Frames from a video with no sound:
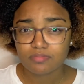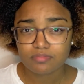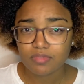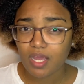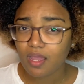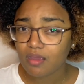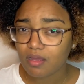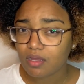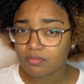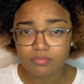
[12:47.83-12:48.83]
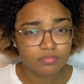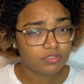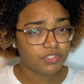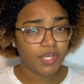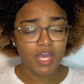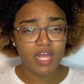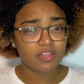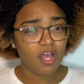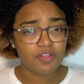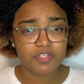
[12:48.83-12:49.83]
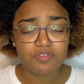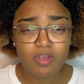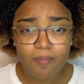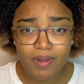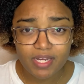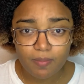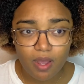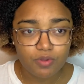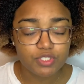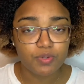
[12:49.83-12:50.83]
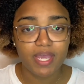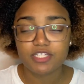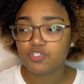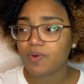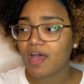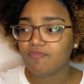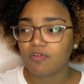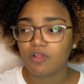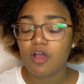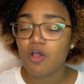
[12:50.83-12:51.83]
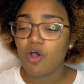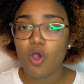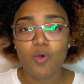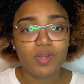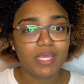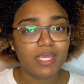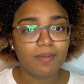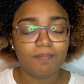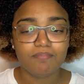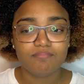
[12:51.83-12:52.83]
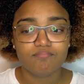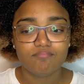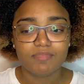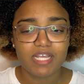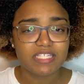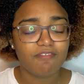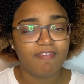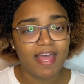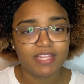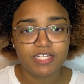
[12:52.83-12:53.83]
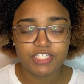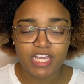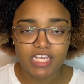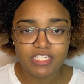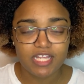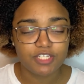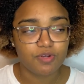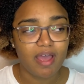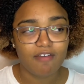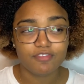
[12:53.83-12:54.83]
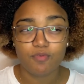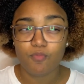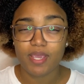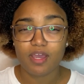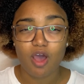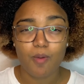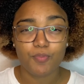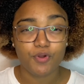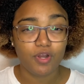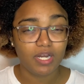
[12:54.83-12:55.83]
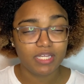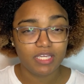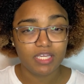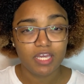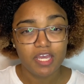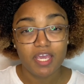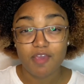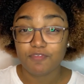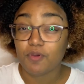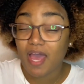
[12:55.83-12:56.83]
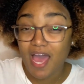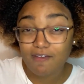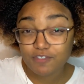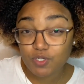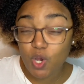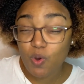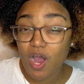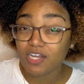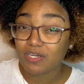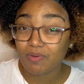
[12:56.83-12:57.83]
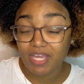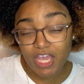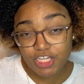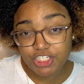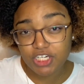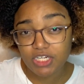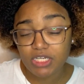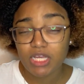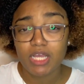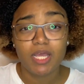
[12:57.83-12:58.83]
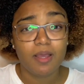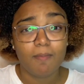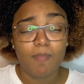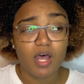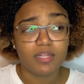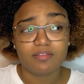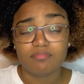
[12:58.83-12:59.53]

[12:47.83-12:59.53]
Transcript: like, you ain't got nothing to complain about. You can travel. Only disadvantage is that you have to wake up early if you have to go on location, but